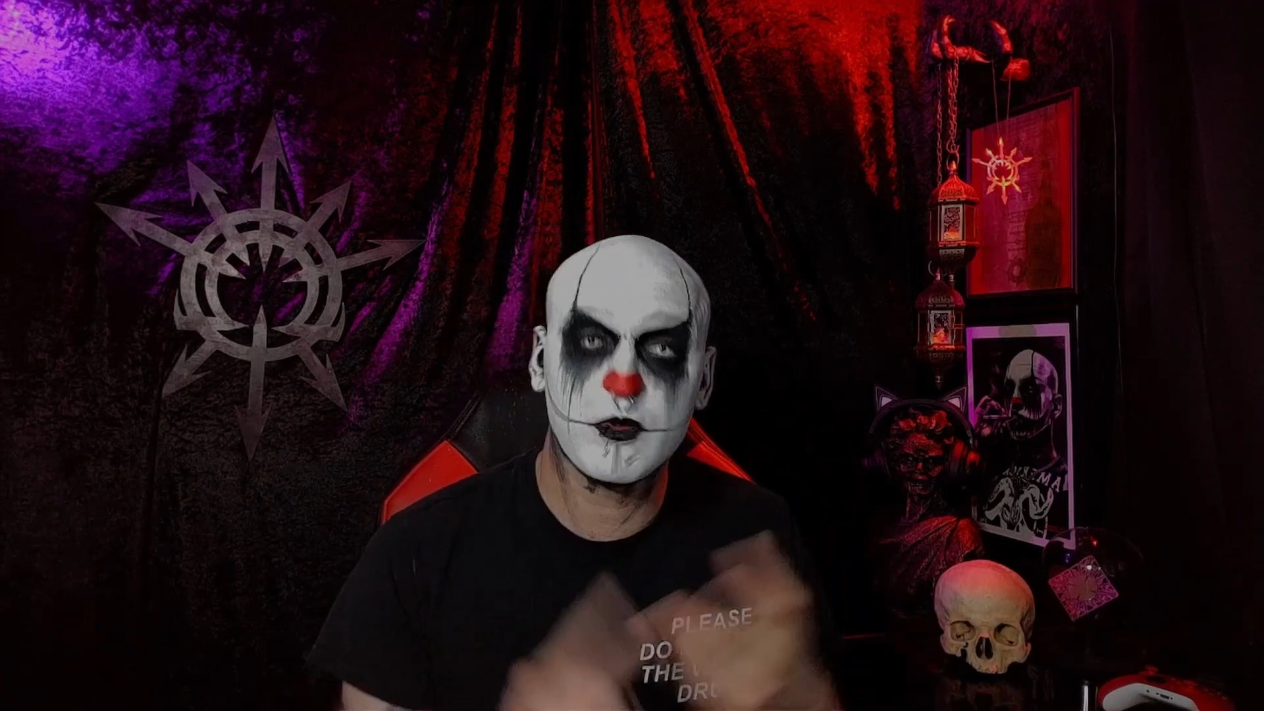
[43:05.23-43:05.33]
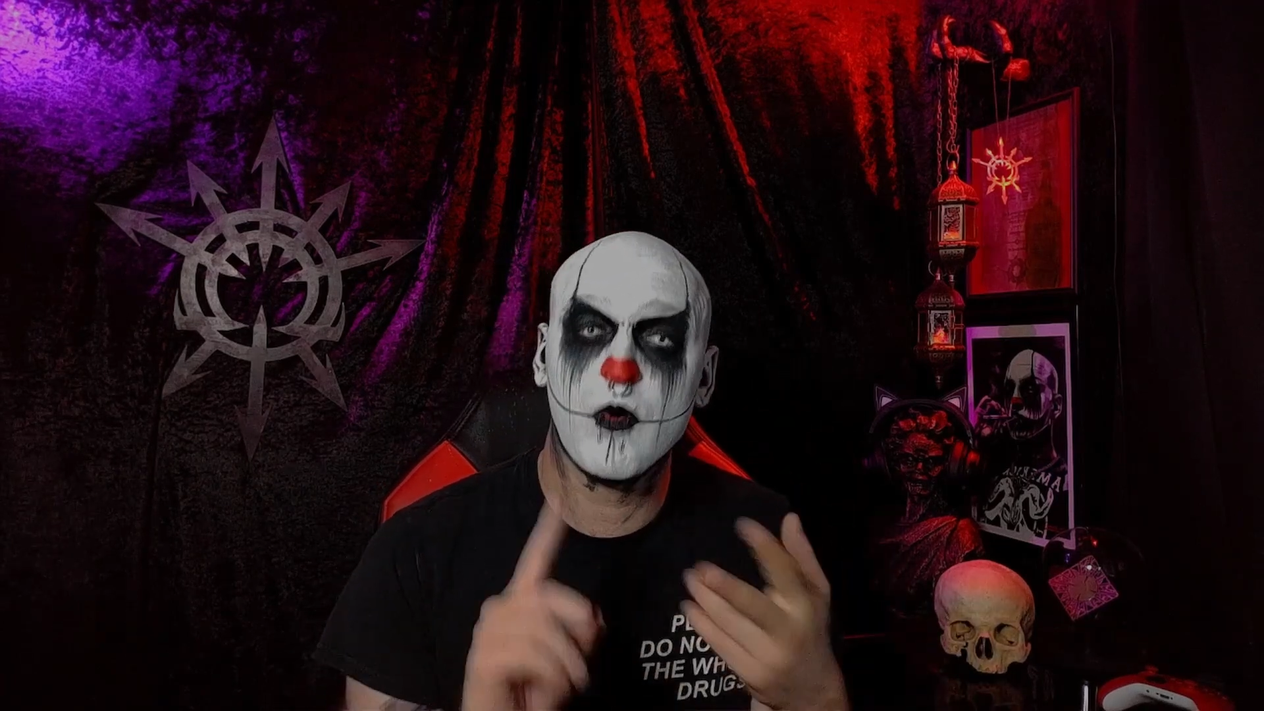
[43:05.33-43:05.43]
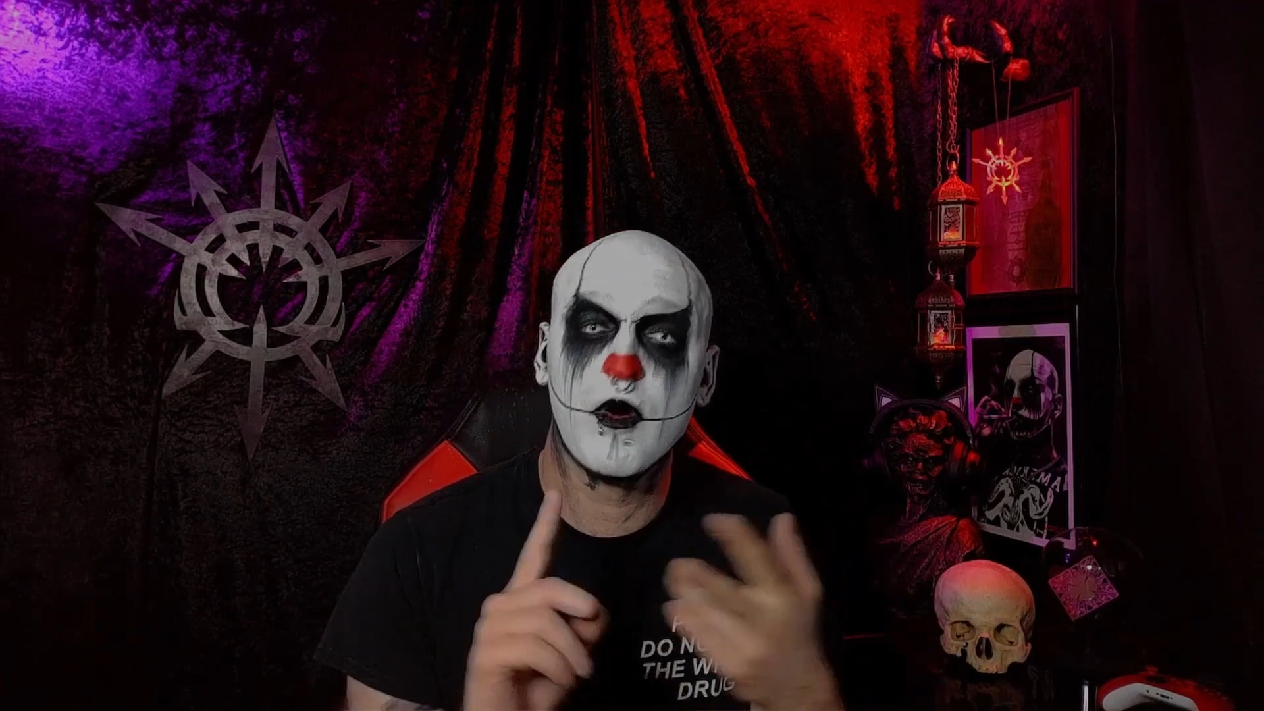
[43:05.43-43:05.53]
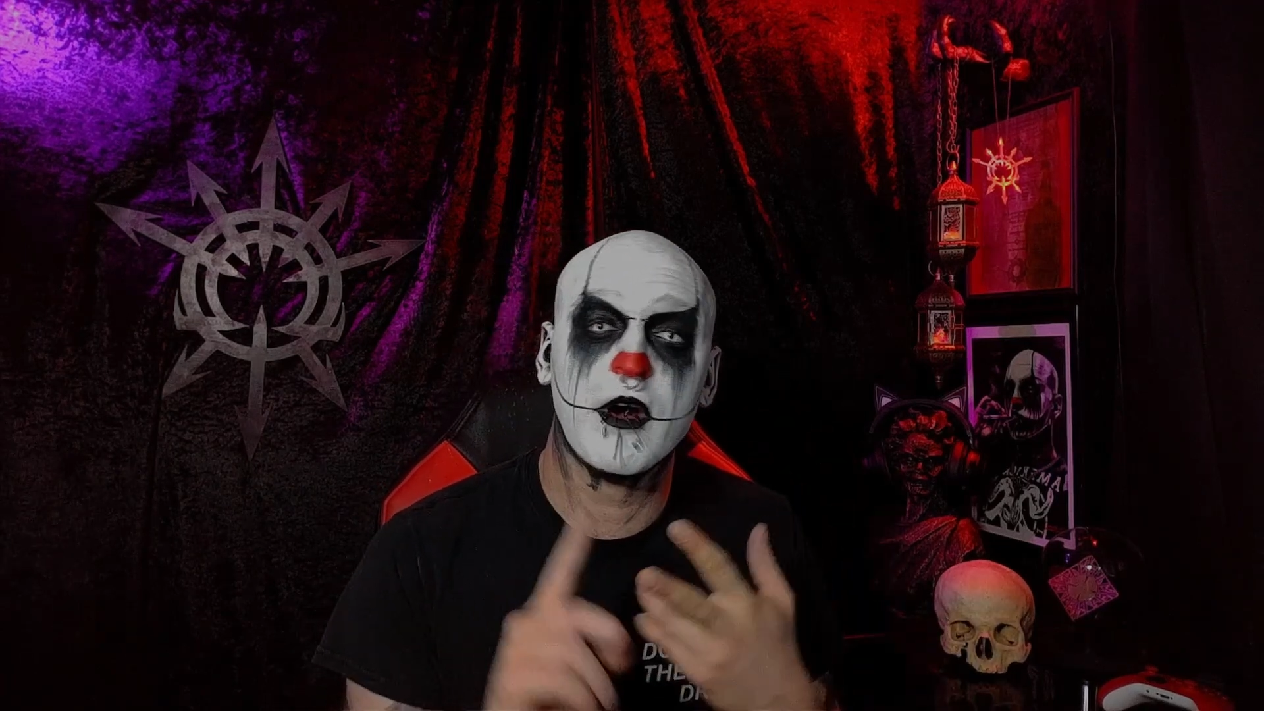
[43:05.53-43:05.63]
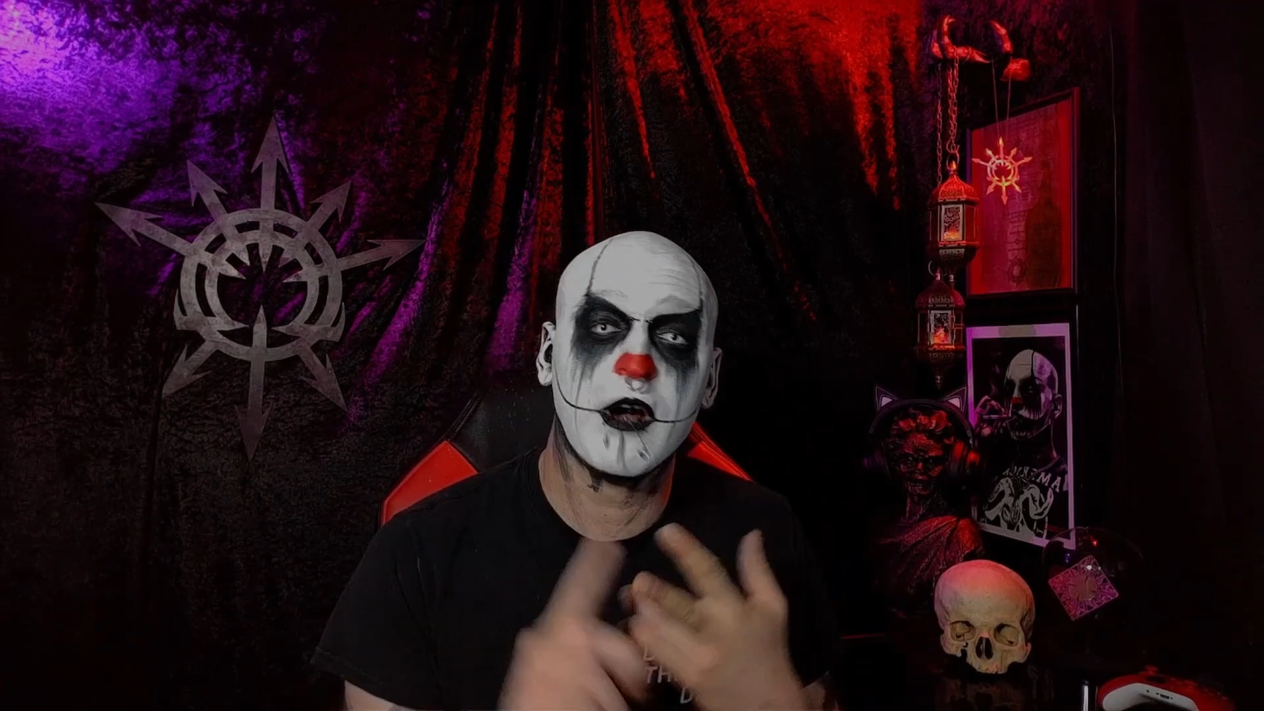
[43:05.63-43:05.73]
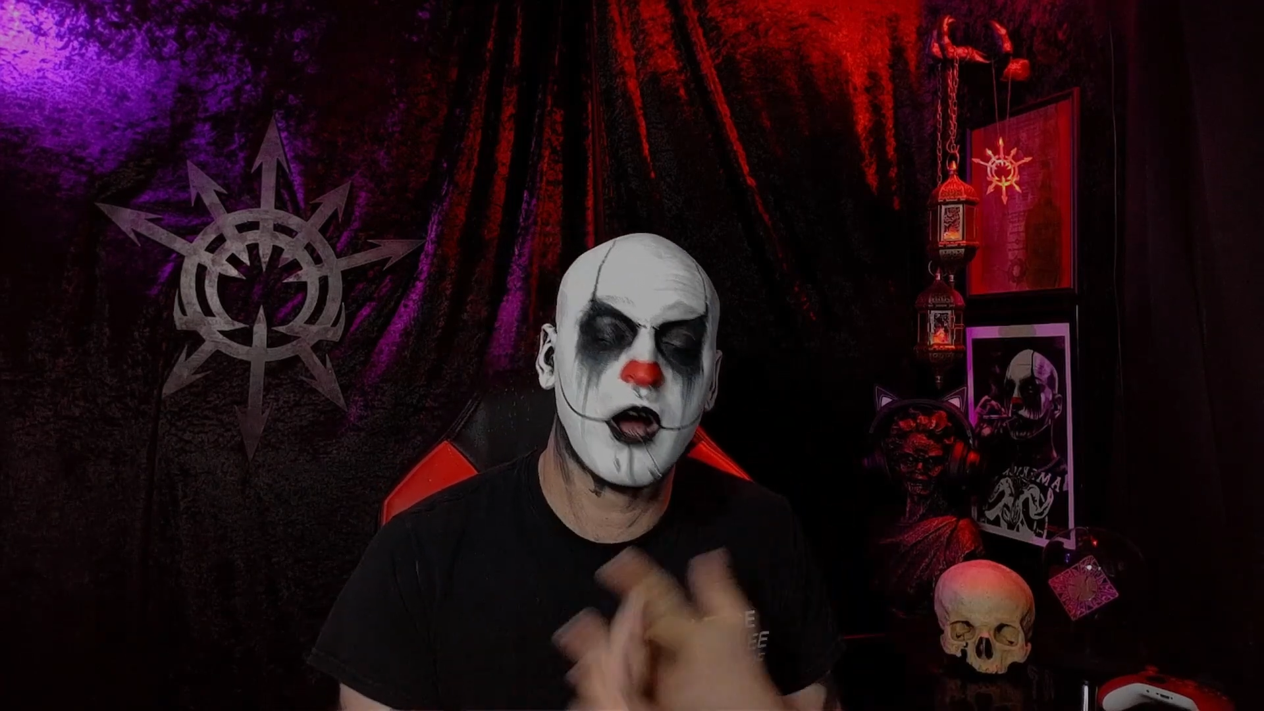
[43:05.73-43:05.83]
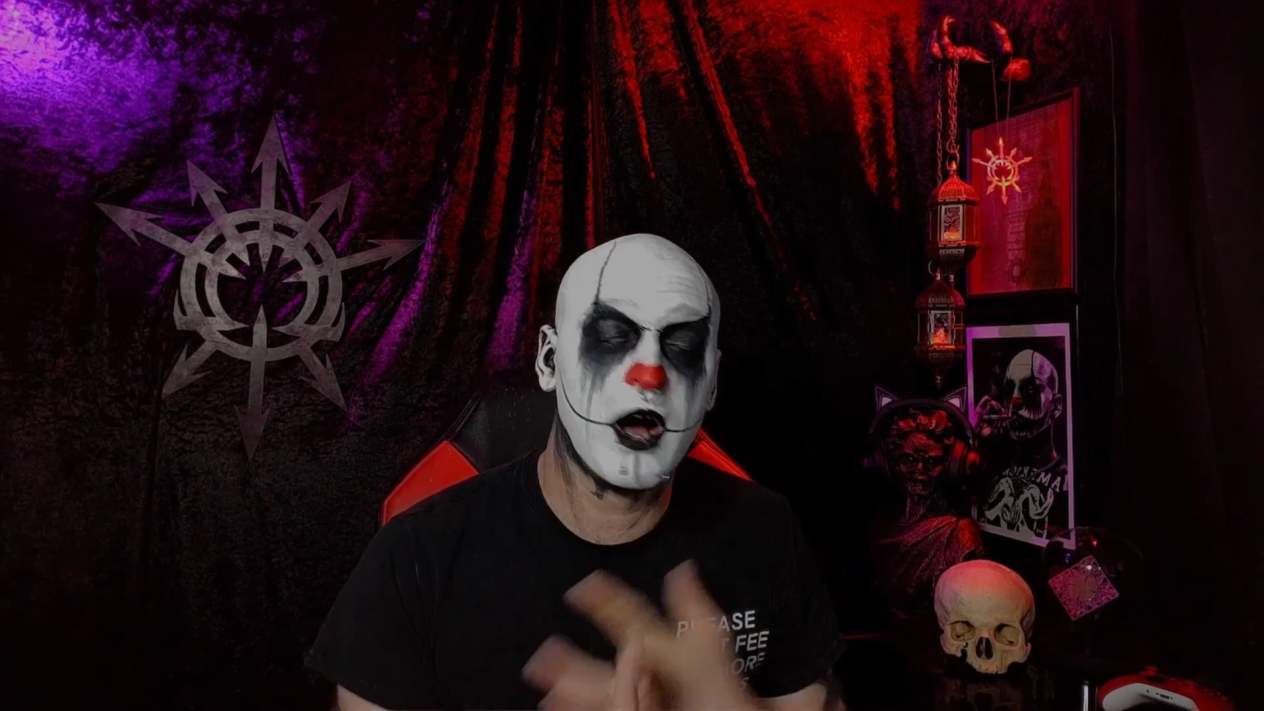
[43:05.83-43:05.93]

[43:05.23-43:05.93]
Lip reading: or